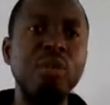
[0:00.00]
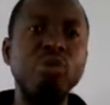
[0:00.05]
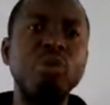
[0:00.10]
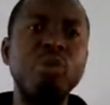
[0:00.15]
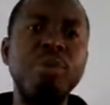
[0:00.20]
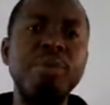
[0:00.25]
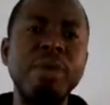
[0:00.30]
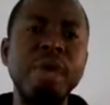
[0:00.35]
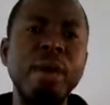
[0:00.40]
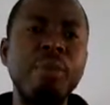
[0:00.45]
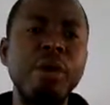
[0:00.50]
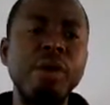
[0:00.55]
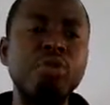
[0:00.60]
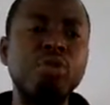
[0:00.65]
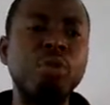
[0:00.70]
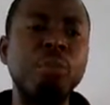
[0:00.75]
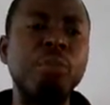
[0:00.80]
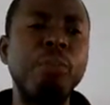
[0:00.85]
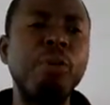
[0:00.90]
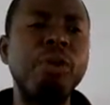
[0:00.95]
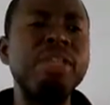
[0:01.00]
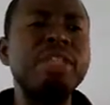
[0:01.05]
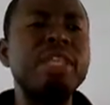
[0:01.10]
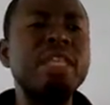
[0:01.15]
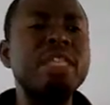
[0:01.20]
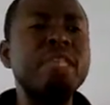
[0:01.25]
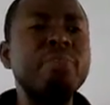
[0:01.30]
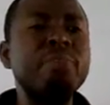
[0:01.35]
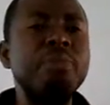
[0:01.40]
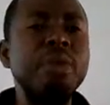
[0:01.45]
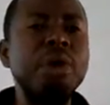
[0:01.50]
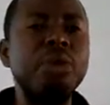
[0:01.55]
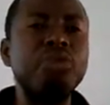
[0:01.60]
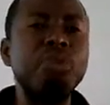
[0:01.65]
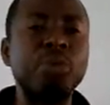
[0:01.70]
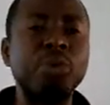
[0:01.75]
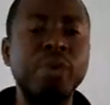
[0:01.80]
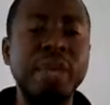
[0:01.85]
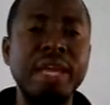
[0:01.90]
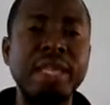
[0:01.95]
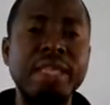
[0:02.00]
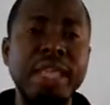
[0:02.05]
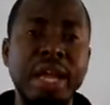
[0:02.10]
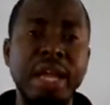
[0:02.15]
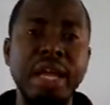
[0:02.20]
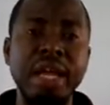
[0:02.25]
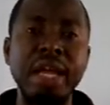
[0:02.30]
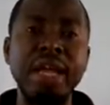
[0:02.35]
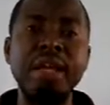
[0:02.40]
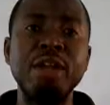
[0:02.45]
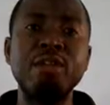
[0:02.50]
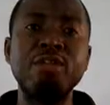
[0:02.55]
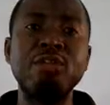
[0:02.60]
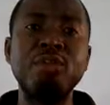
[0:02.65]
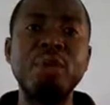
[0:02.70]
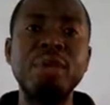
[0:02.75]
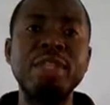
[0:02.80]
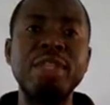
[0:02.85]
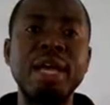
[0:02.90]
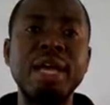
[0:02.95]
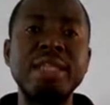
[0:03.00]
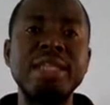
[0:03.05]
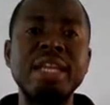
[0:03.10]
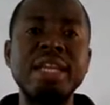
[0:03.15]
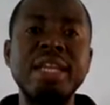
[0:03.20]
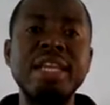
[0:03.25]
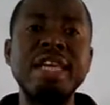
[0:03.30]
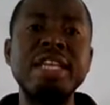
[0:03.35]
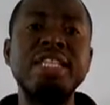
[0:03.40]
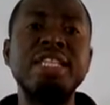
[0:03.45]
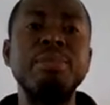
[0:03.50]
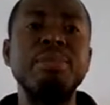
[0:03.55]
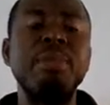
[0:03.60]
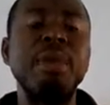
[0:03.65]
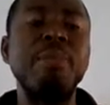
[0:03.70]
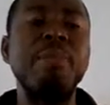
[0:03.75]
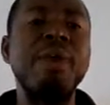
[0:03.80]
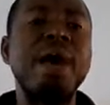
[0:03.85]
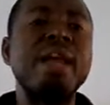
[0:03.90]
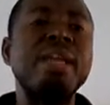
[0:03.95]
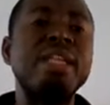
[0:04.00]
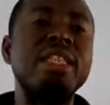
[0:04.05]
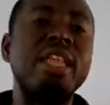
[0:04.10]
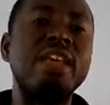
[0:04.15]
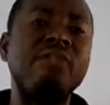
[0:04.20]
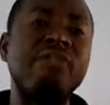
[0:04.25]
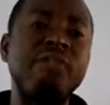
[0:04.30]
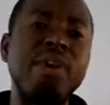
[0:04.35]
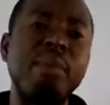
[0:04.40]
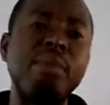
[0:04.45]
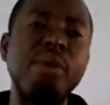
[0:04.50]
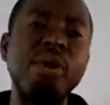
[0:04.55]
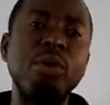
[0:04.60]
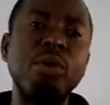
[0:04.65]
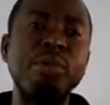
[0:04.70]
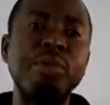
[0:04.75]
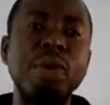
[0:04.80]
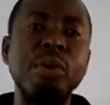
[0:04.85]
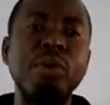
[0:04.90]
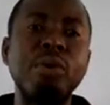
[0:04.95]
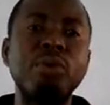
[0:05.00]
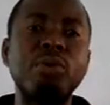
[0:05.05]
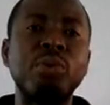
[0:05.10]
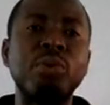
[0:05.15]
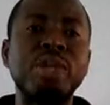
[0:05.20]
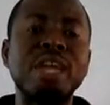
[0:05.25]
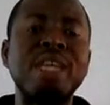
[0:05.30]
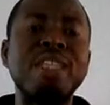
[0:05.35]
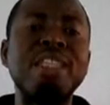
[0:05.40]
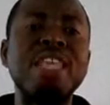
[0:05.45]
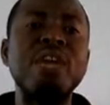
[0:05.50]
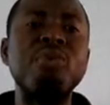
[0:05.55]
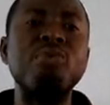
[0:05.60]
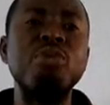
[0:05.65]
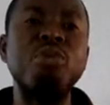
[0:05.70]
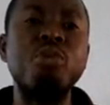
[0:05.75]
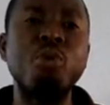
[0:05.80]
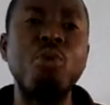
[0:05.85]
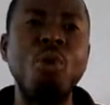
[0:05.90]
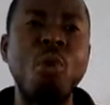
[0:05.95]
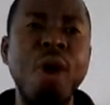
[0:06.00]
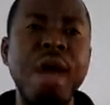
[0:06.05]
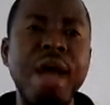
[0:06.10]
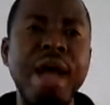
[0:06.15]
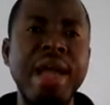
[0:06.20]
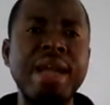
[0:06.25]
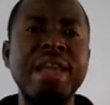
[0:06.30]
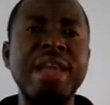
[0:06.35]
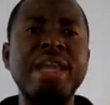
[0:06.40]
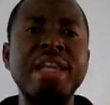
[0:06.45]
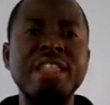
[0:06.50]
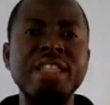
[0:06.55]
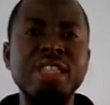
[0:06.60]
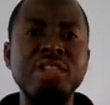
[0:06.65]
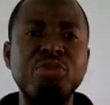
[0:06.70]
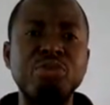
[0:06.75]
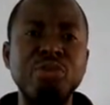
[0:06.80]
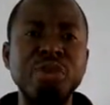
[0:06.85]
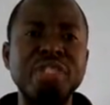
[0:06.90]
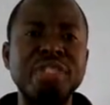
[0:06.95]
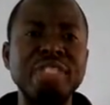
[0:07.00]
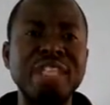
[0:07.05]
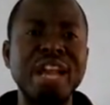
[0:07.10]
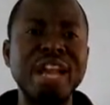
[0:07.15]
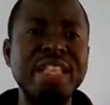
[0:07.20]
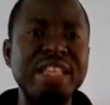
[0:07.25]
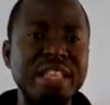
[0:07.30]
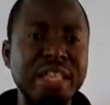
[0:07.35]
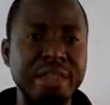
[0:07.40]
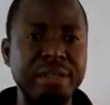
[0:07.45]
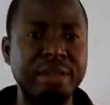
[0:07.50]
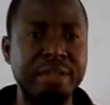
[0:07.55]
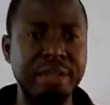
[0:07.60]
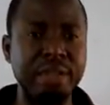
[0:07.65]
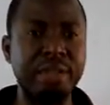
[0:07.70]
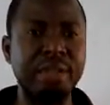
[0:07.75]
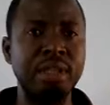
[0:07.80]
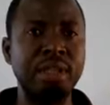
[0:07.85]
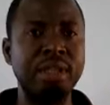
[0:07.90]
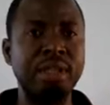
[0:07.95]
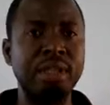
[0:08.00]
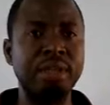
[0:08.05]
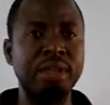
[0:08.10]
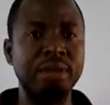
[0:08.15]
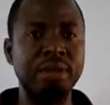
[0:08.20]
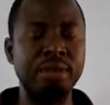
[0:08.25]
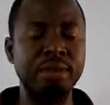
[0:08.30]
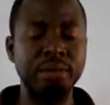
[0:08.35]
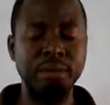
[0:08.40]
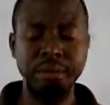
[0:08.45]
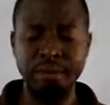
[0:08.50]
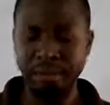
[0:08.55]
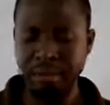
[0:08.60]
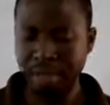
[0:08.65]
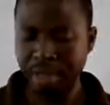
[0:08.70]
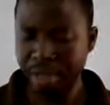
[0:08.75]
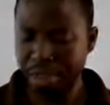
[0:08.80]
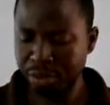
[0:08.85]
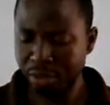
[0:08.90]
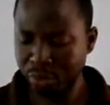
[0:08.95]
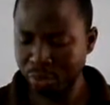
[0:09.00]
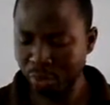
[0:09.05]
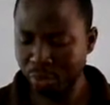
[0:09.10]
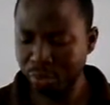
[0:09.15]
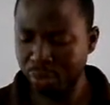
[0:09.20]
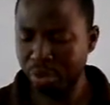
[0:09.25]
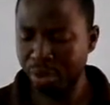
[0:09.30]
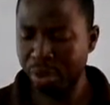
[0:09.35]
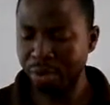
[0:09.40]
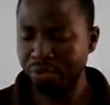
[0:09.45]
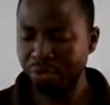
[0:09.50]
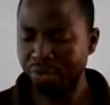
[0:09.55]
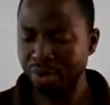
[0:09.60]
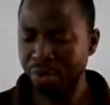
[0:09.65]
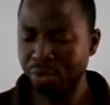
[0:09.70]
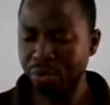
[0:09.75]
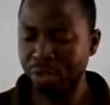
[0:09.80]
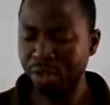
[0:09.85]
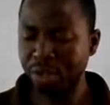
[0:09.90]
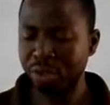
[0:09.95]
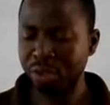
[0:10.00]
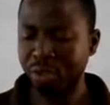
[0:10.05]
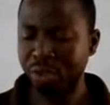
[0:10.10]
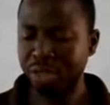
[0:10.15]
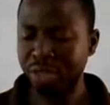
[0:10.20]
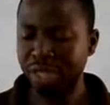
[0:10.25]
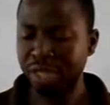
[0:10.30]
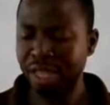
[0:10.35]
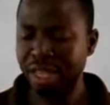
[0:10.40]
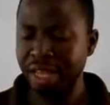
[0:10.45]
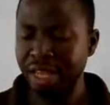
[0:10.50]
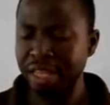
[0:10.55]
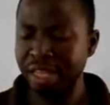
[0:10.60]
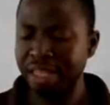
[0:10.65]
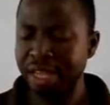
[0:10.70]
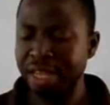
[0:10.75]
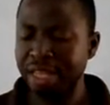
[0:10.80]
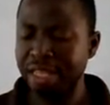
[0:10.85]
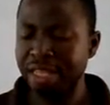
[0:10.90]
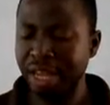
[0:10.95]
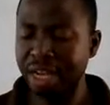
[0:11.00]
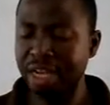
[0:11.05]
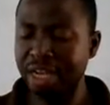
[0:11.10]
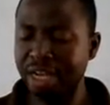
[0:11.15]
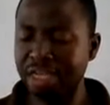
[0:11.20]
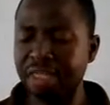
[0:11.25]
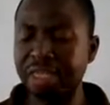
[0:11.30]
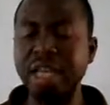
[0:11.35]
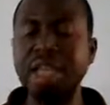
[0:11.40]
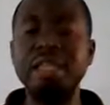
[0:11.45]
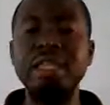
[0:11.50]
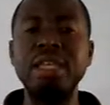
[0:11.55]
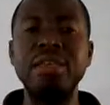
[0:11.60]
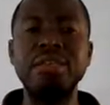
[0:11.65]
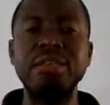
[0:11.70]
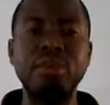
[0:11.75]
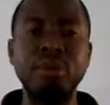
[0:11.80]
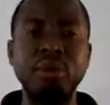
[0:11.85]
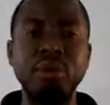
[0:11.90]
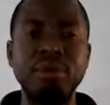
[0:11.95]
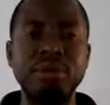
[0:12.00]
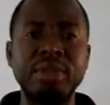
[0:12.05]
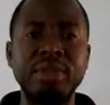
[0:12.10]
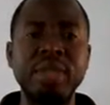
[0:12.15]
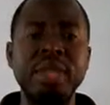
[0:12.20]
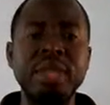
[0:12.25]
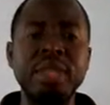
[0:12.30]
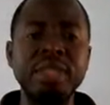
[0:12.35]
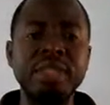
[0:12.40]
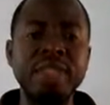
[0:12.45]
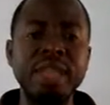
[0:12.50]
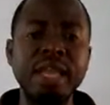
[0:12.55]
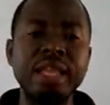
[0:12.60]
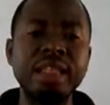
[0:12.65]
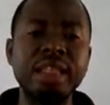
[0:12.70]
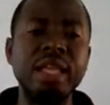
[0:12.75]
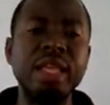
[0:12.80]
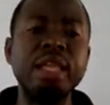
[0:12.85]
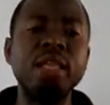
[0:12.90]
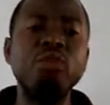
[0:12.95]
to be able to put this meal together so that each member in the family will be able to get the required nutritional needs. That is what we are referring to as the knowledge and the skills. Then